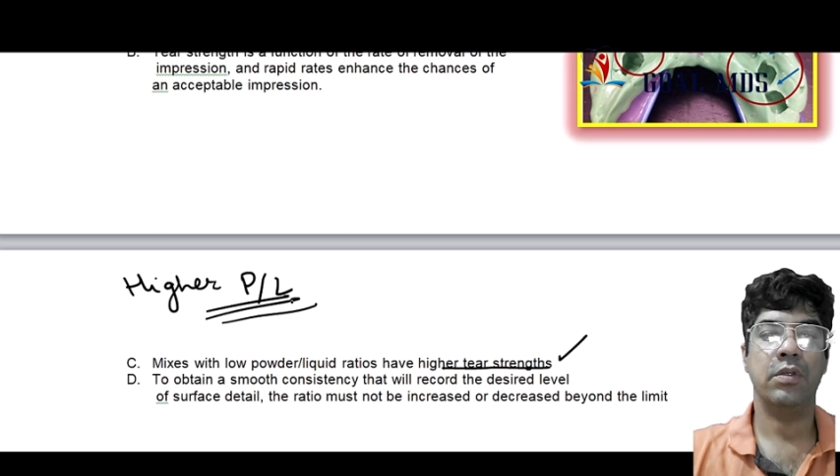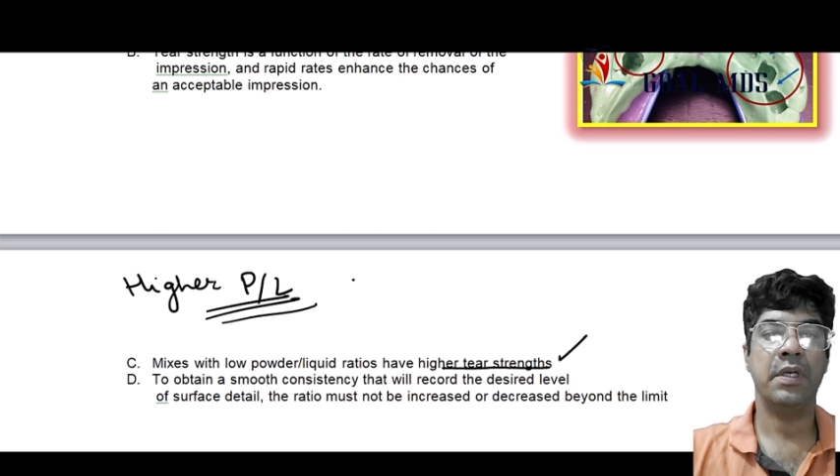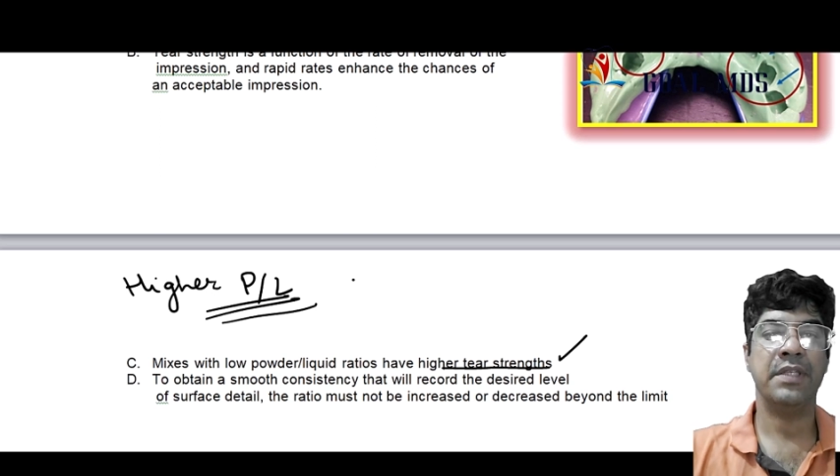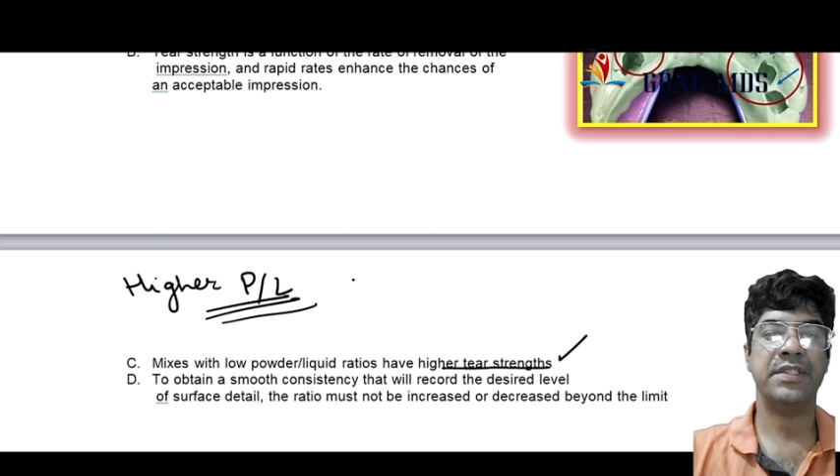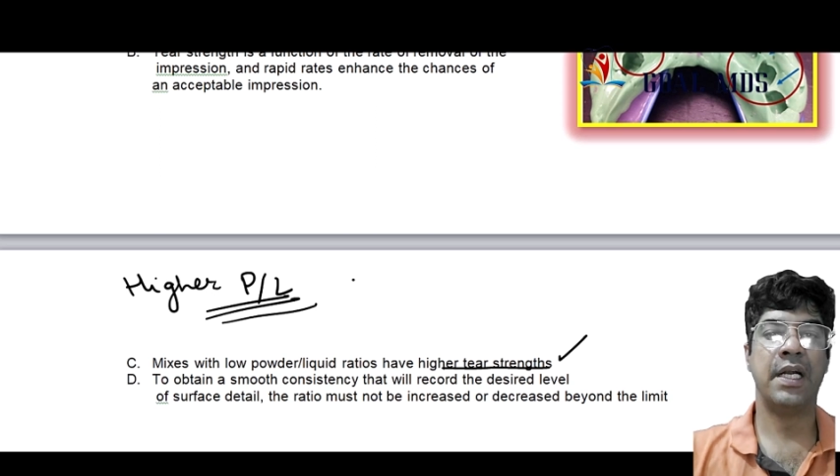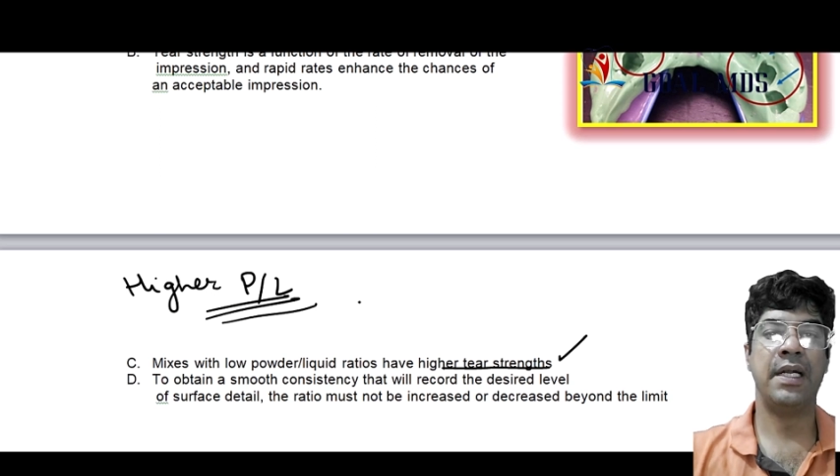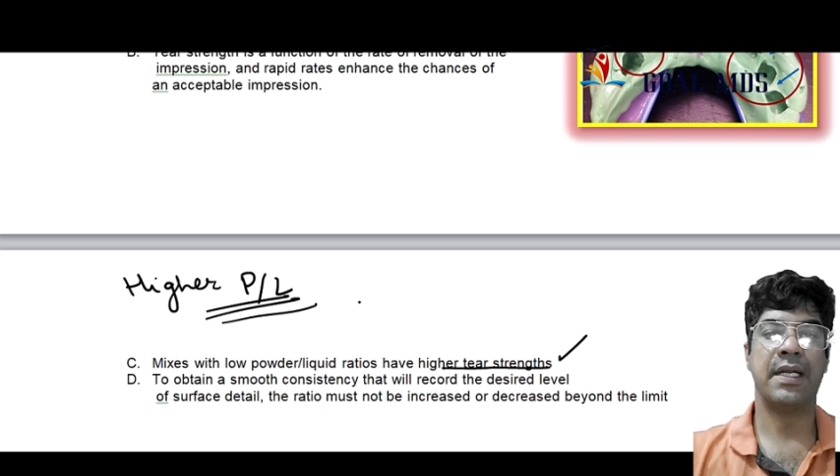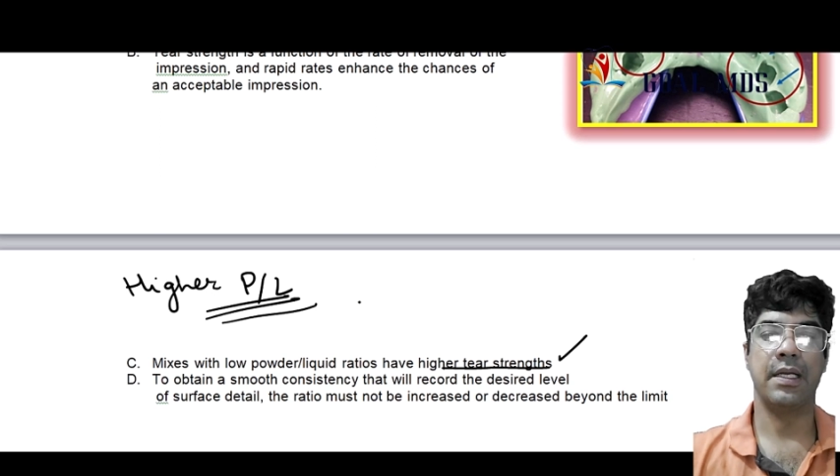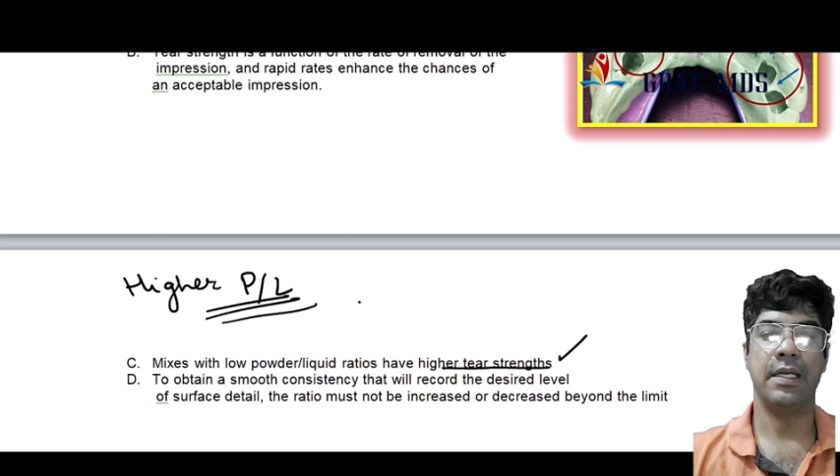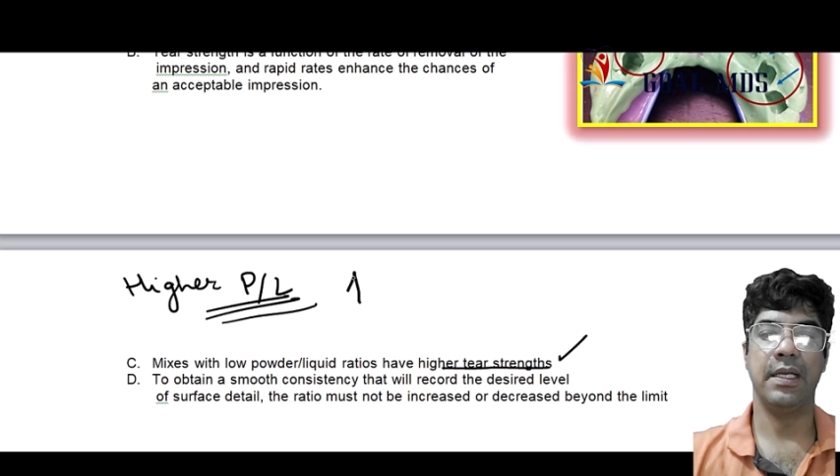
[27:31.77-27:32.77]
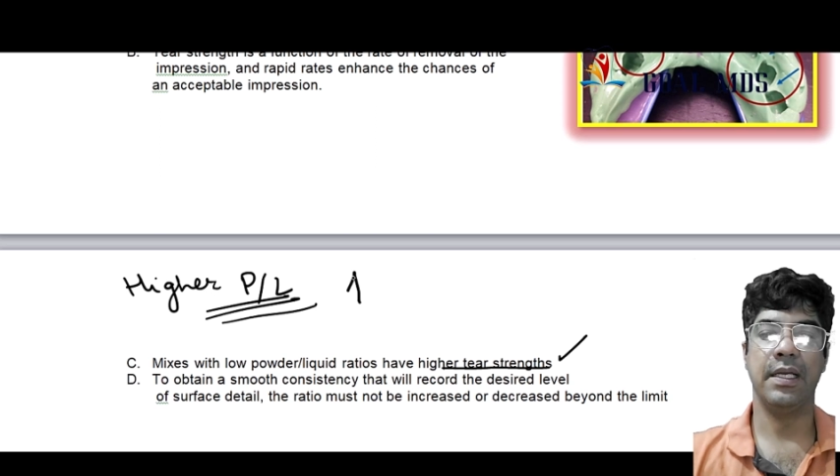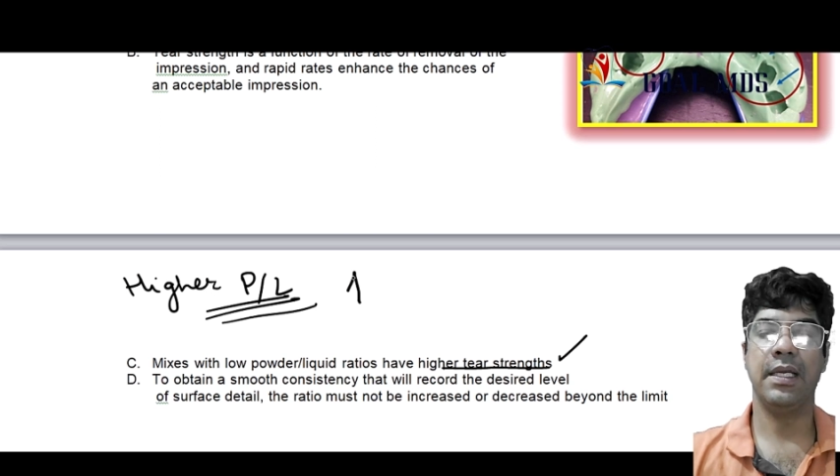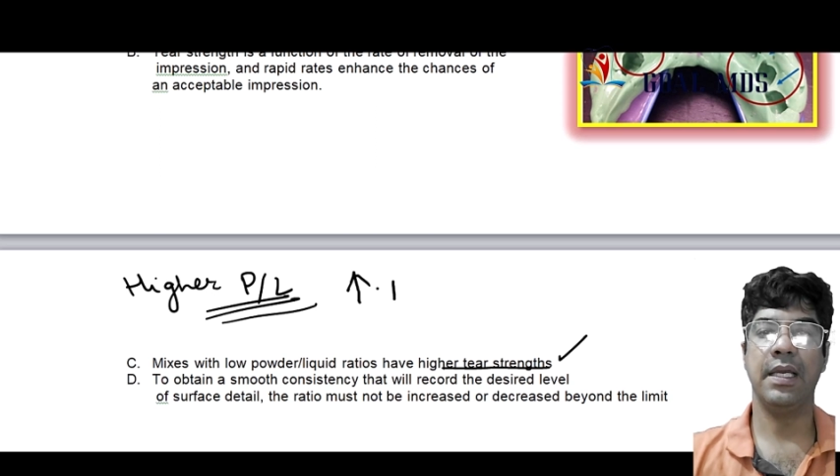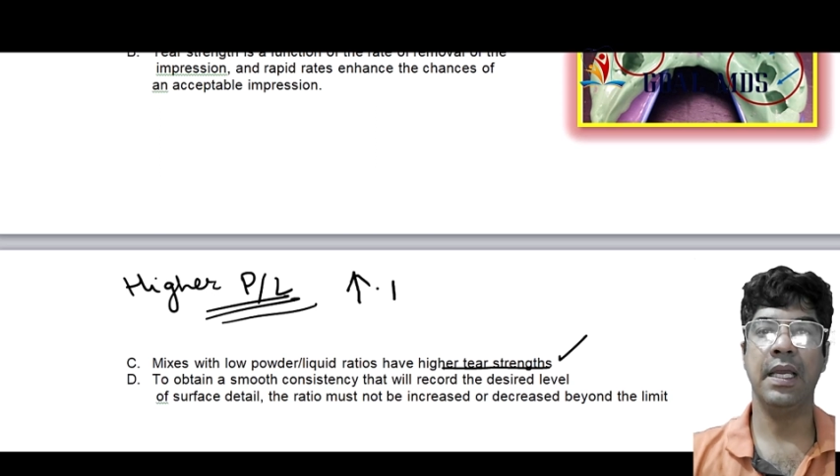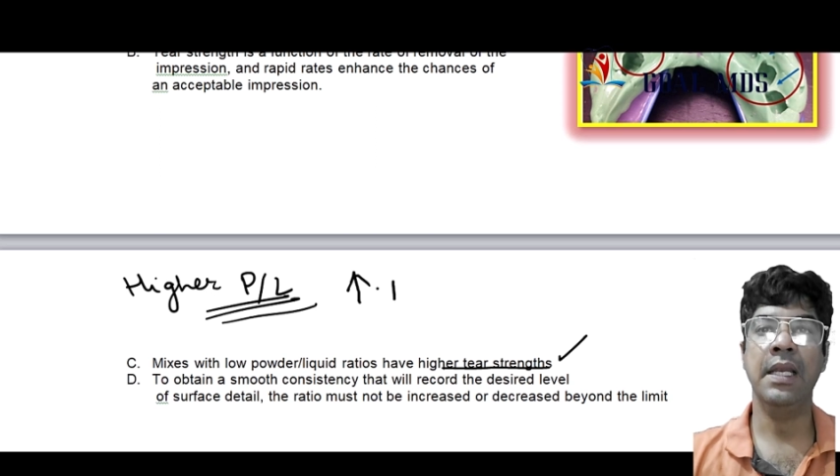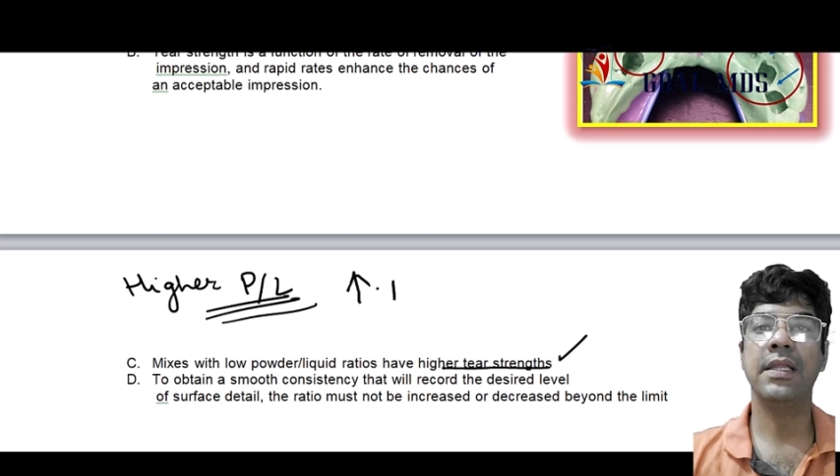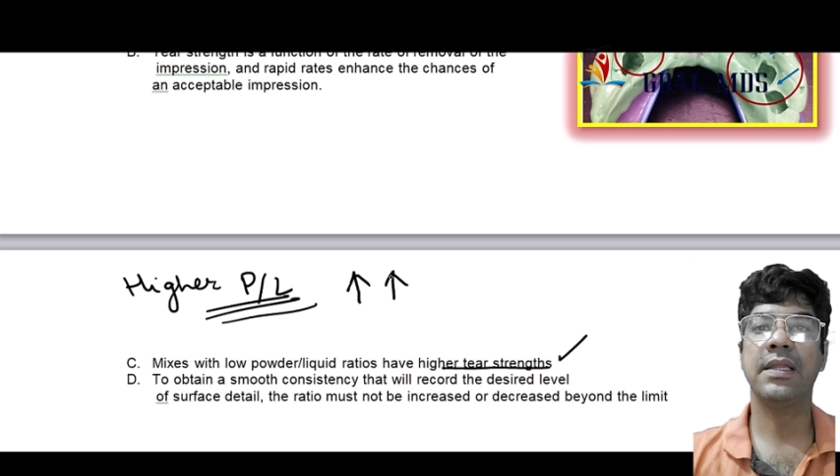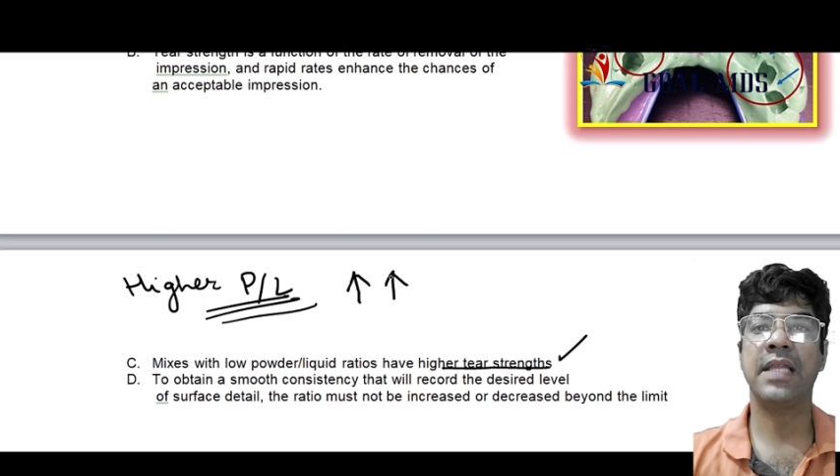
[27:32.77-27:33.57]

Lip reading: result in